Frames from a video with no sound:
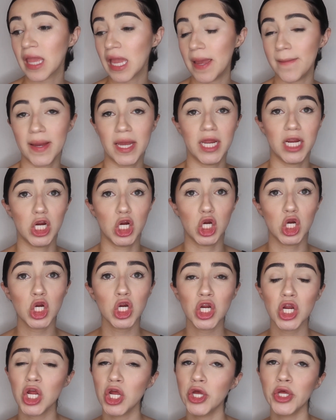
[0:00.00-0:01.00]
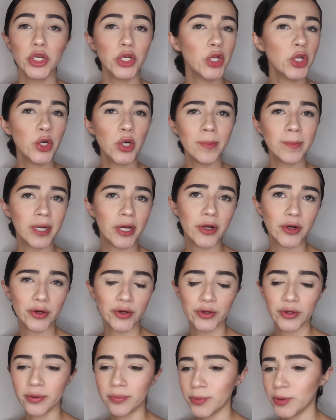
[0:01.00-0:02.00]
Am I hurt? No, I'm not
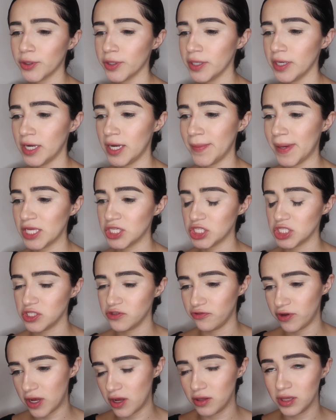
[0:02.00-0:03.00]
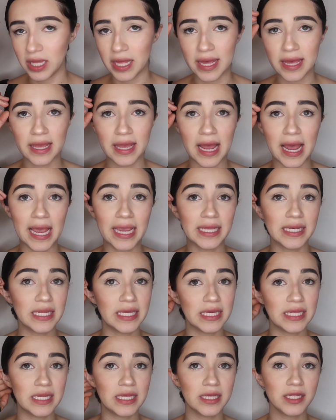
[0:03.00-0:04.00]
hurt no more. I just felt like I
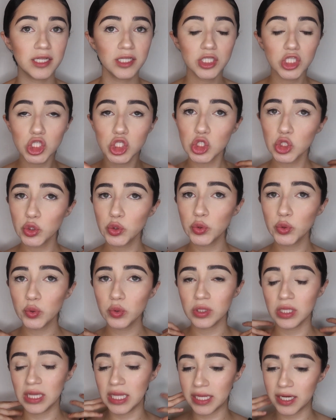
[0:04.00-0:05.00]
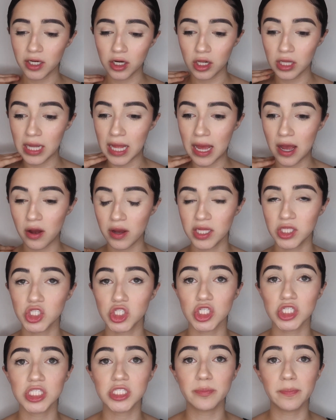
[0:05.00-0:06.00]
needed to let it all out and
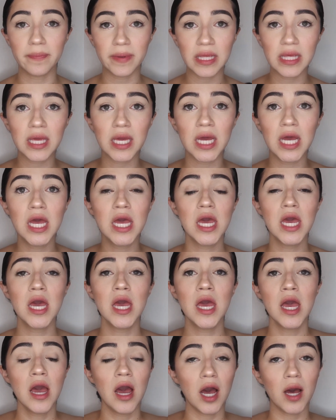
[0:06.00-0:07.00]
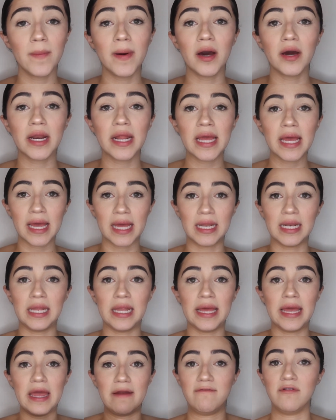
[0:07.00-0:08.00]
just speak about it and
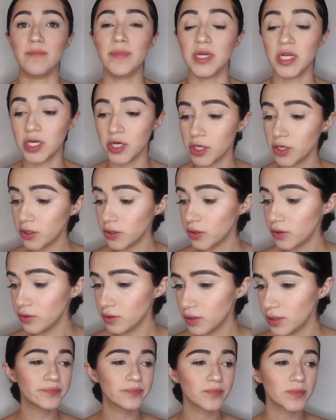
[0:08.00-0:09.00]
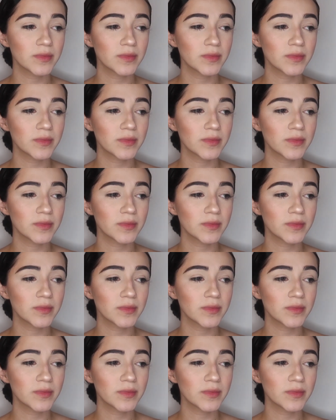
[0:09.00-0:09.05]
let everybody know